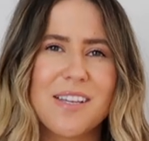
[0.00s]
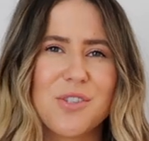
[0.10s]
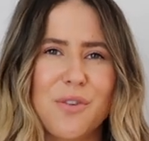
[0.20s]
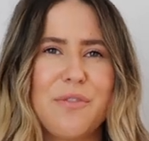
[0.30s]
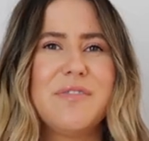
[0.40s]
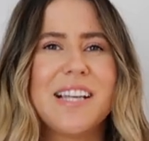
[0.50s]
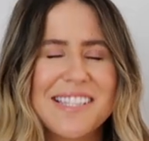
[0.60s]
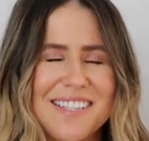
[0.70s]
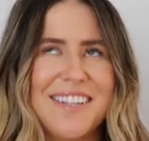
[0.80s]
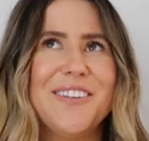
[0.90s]
I get sort of
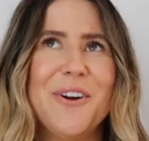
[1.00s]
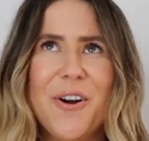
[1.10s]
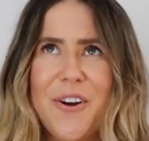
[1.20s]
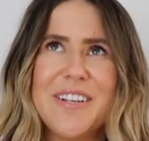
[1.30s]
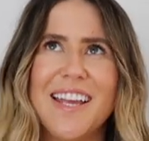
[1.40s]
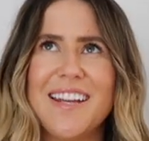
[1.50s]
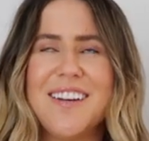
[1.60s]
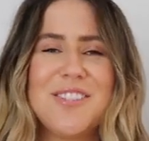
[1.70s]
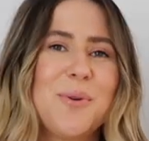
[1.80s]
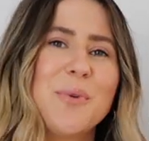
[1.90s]
flustered and hot
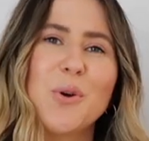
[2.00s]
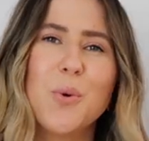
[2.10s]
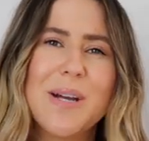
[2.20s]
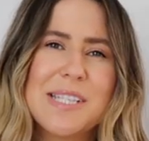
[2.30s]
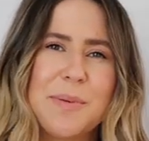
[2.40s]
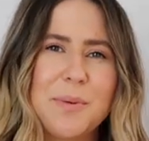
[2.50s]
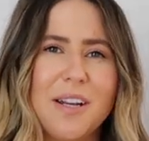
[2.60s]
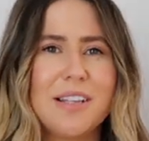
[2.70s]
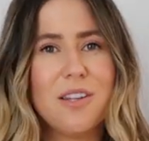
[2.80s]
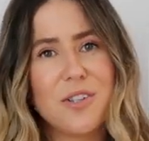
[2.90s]
and I don't want to always be
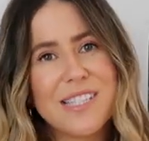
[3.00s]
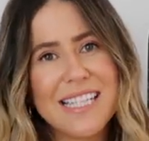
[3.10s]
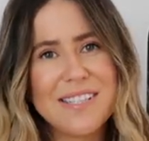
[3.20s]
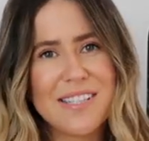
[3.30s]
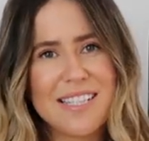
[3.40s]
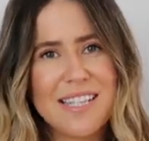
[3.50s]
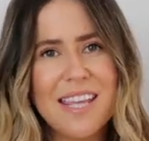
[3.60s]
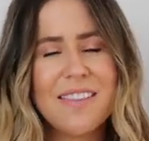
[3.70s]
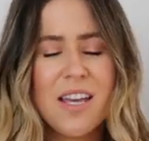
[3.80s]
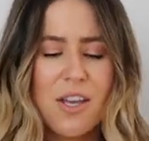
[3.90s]
wearing long sleeves
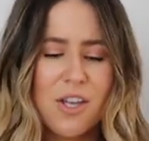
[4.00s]
underneath.